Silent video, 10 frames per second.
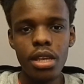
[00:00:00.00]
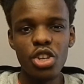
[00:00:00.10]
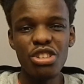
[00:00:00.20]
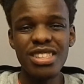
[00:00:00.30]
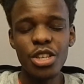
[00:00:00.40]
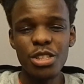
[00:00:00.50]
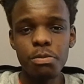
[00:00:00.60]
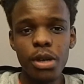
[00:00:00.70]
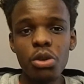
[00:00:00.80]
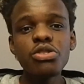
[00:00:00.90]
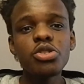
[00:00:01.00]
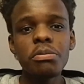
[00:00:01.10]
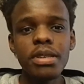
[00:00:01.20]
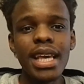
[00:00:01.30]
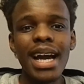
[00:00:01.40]
You're supposed to
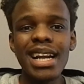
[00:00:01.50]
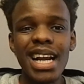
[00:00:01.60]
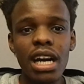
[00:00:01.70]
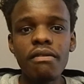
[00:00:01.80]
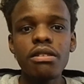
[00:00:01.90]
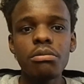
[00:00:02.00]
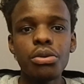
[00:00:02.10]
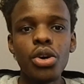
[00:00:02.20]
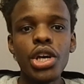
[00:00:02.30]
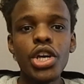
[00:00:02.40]
be uncomfortable.